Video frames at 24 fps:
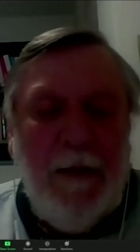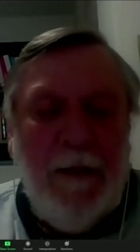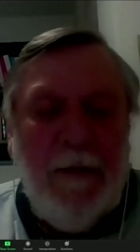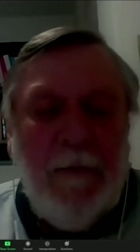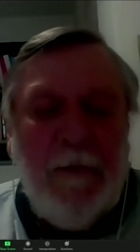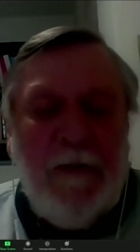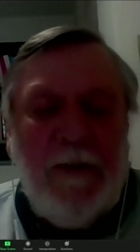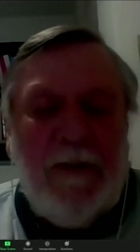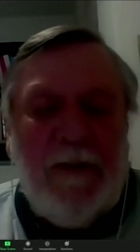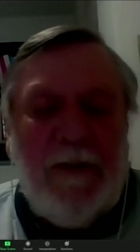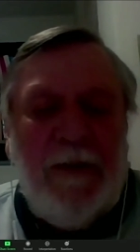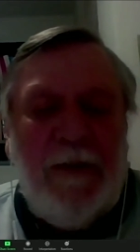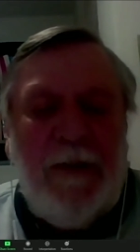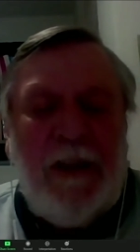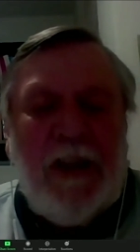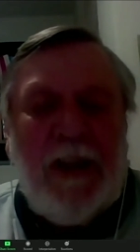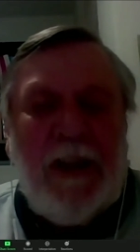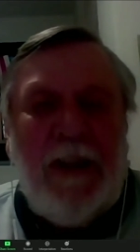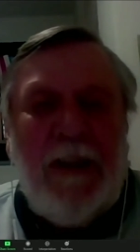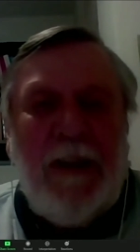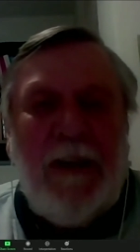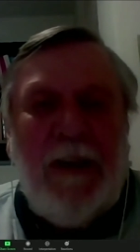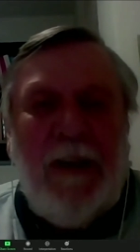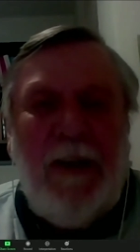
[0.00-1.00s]
Research
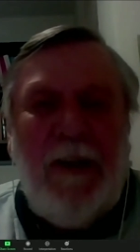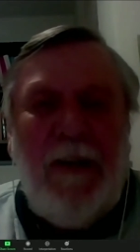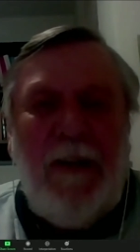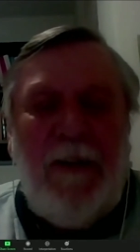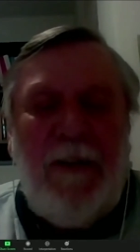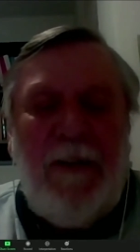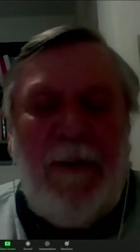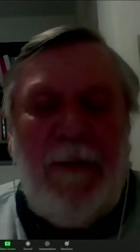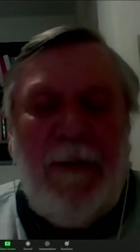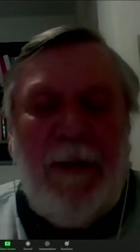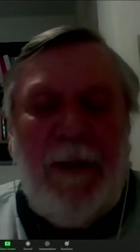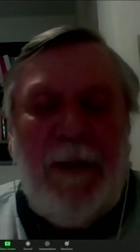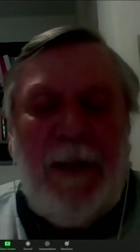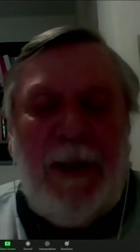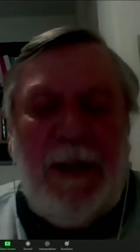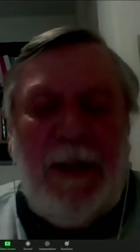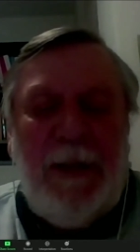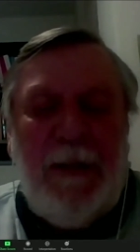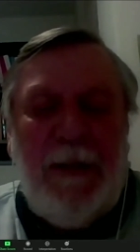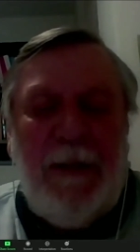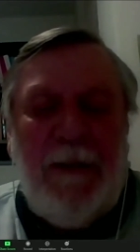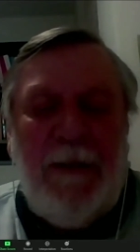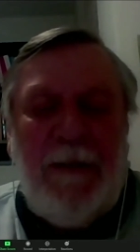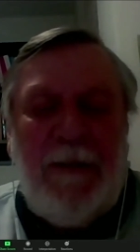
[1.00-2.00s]
conclusively
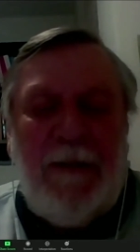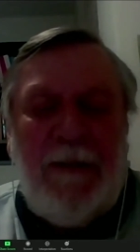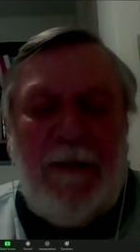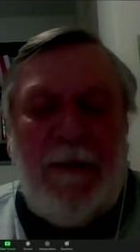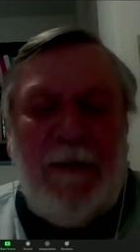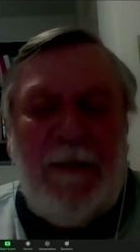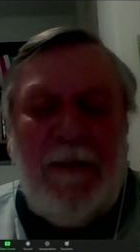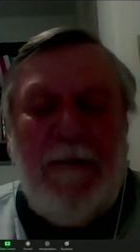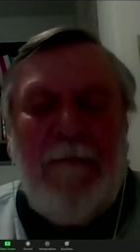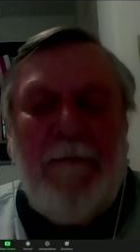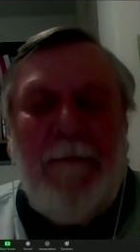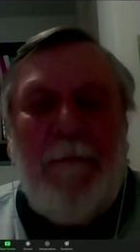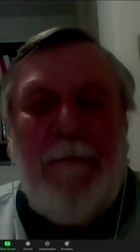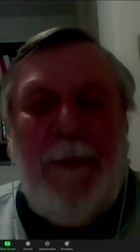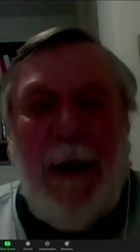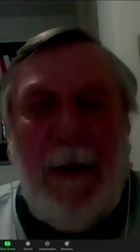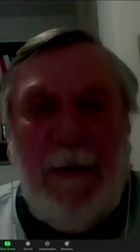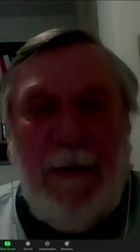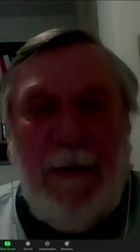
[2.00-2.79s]
shows, my